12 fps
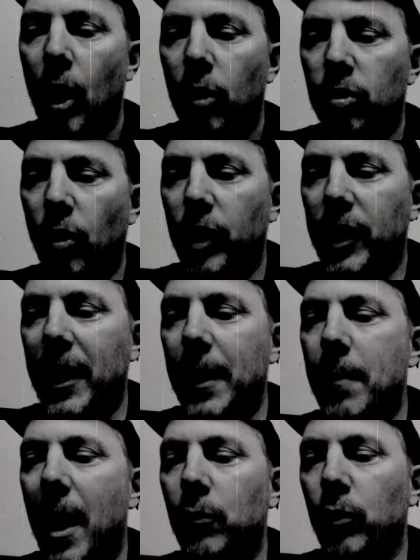so that he
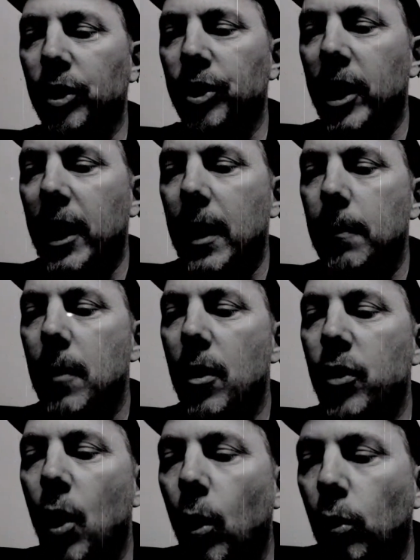might redeem
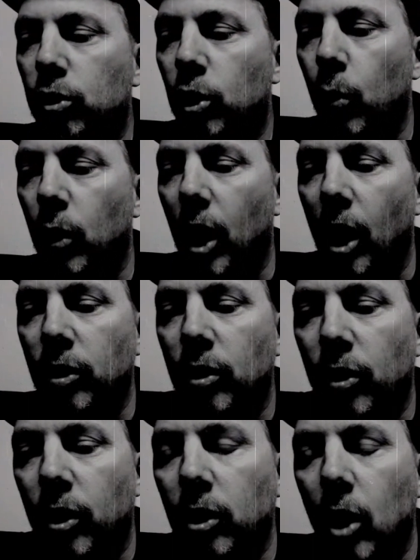those who were
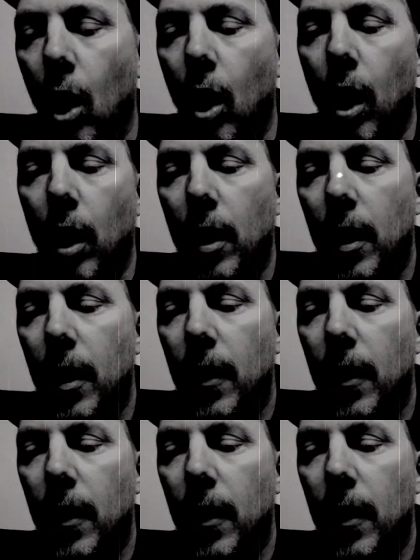under the law,